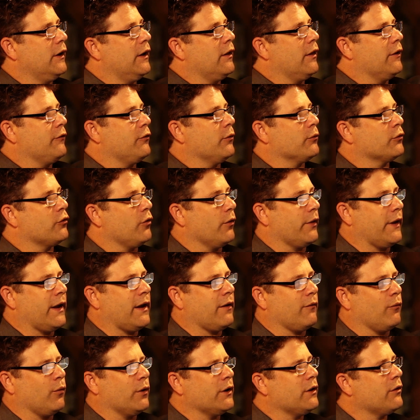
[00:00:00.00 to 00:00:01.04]
Film School. They
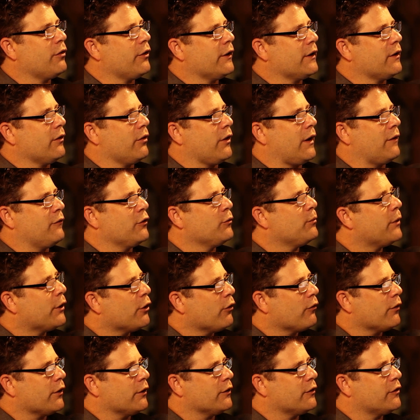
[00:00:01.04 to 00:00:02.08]
have. What do you think of? Have you been
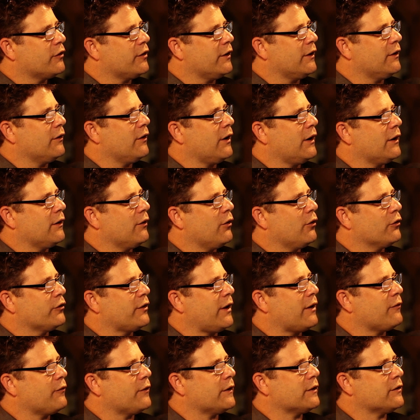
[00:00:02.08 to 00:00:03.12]
over and seen any of those
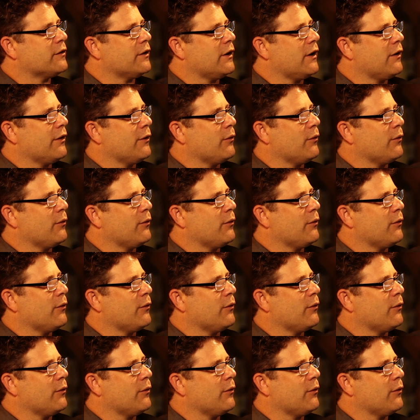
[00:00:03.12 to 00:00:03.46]
outfits and how they